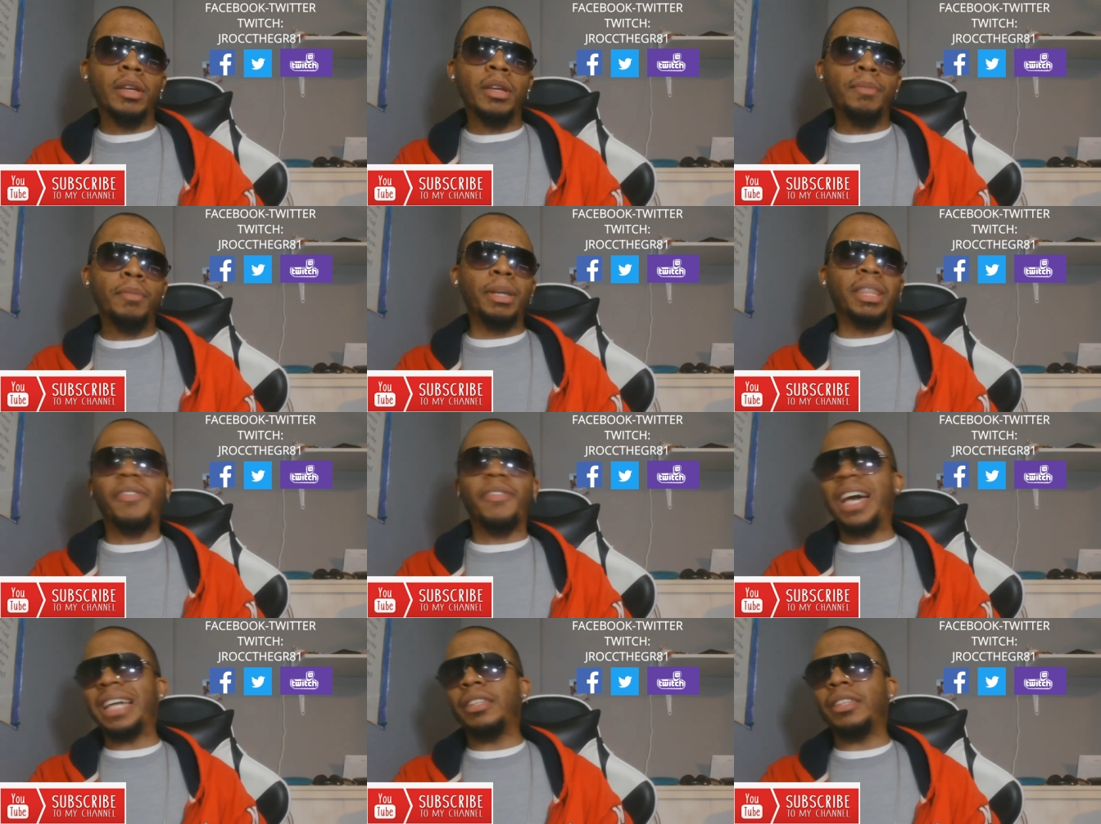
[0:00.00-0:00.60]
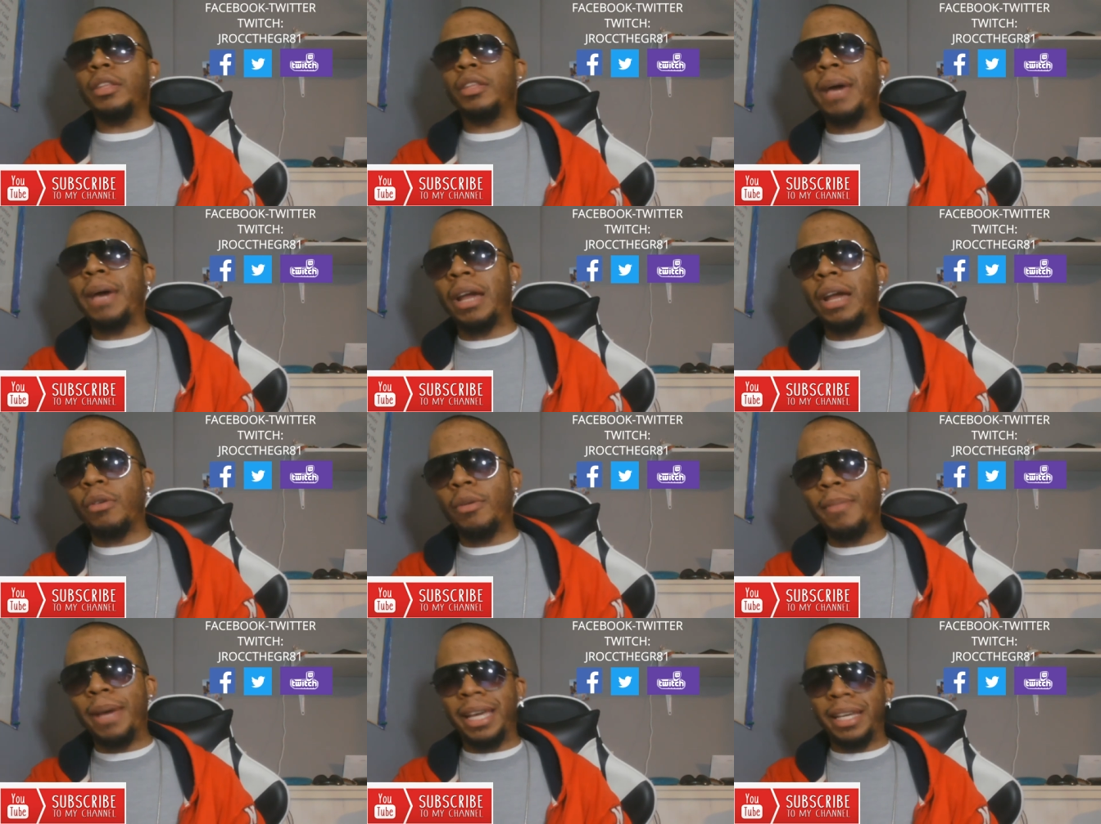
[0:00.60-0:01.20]
But the fact of the
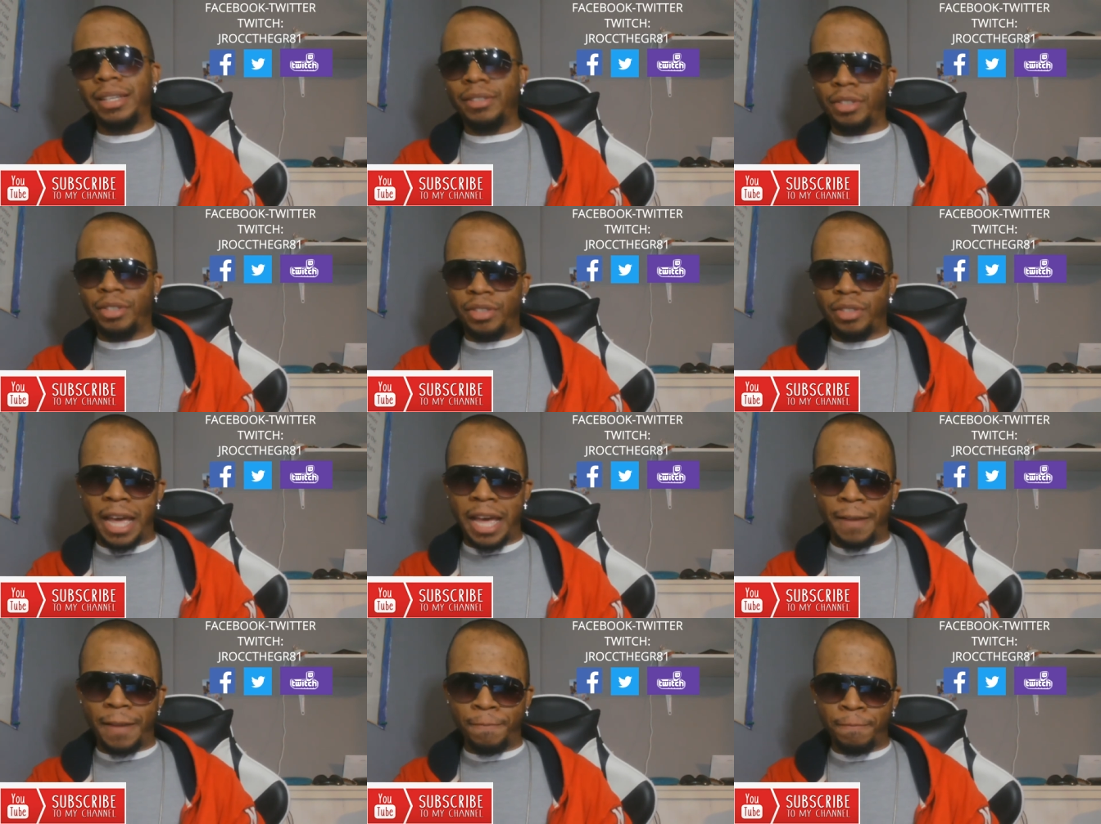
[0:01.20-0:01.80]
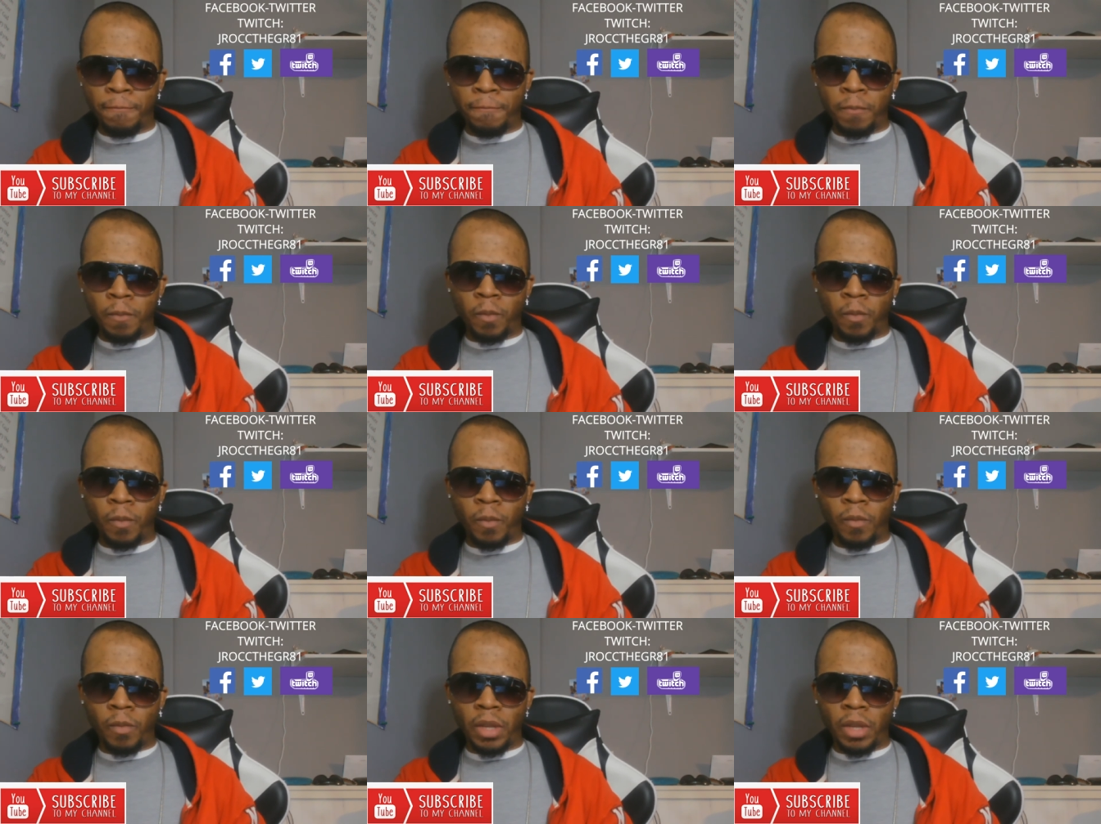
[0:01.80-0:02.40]
matter remains is that
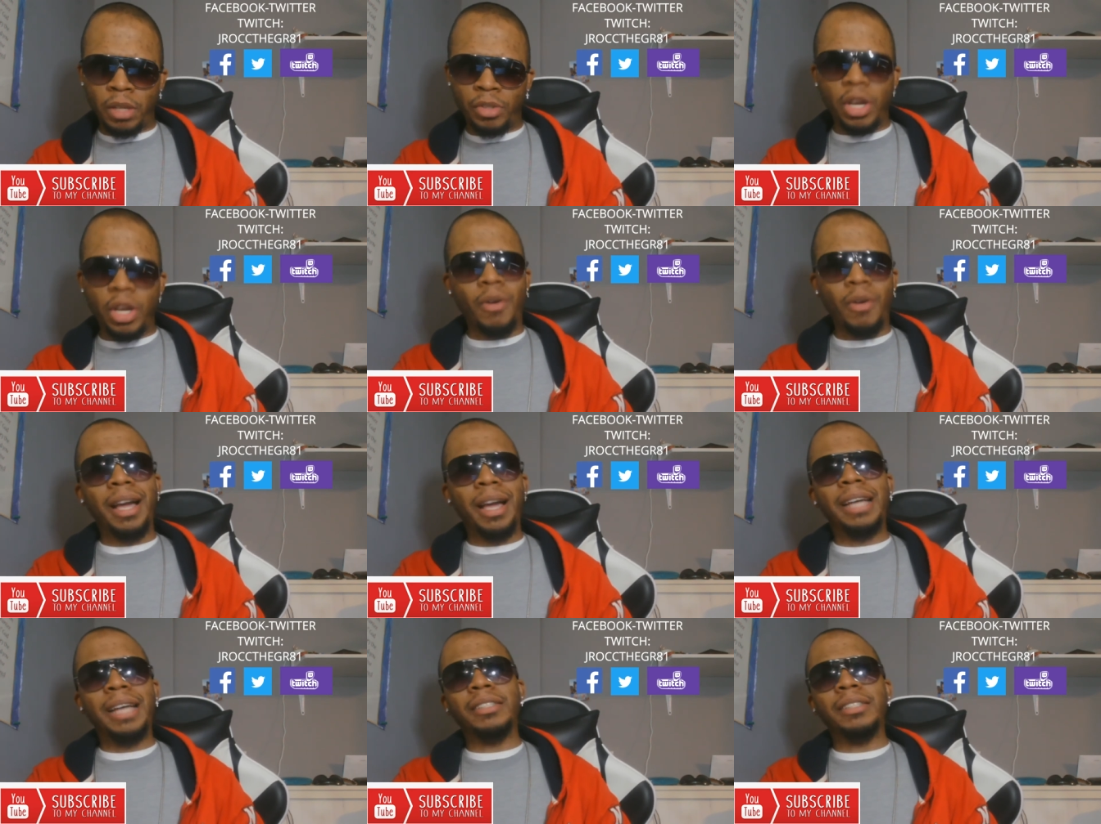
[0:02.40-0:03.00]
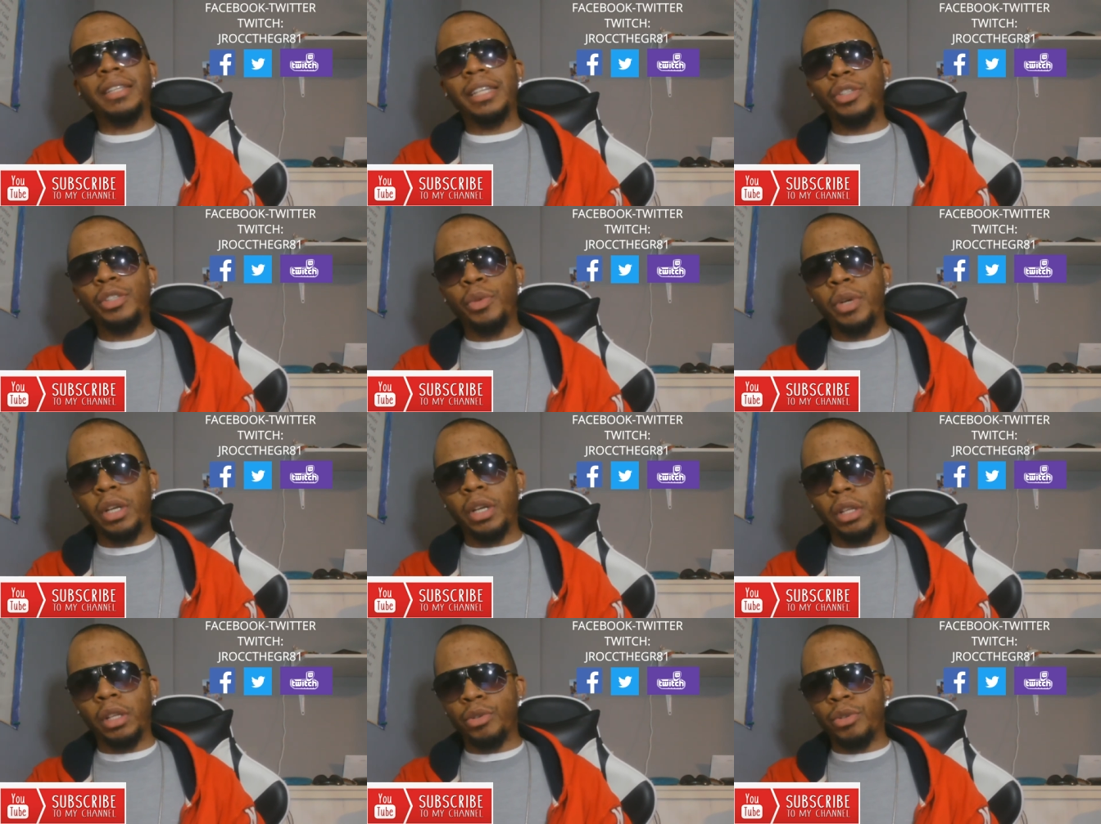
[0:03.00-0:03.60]
J-Rocc has to let you
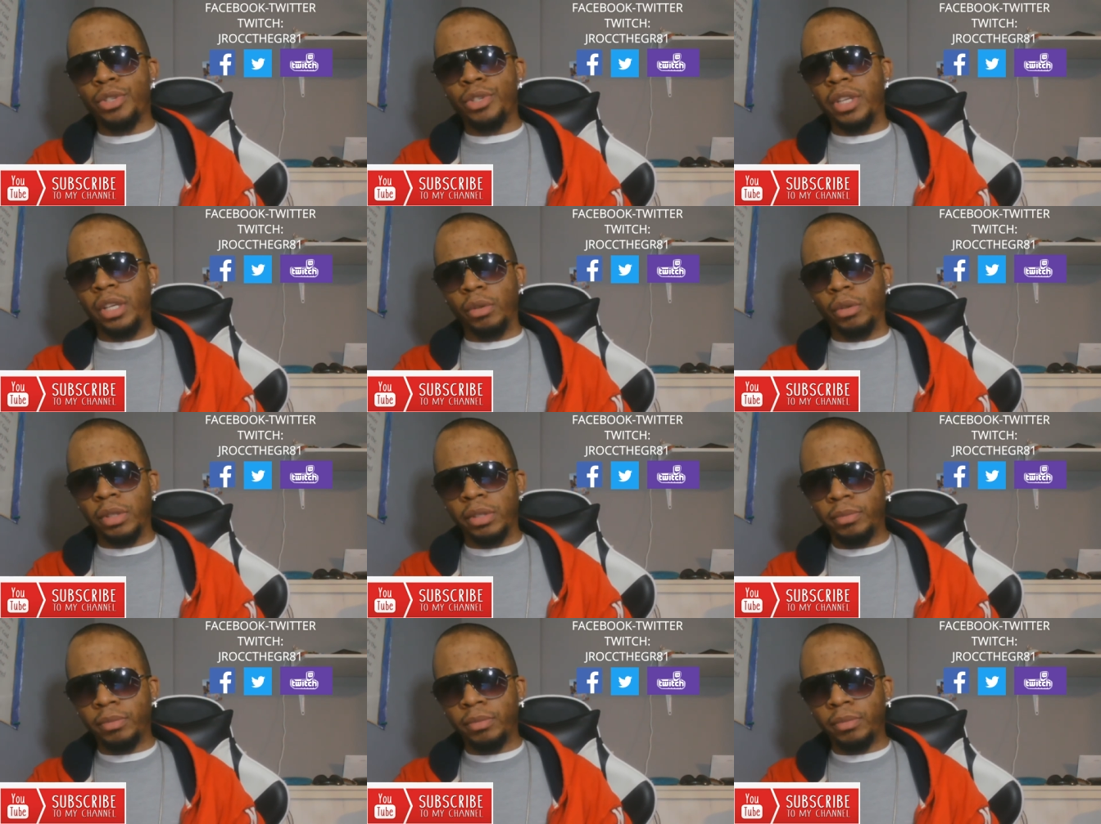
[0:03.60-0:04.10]
in on a little secret.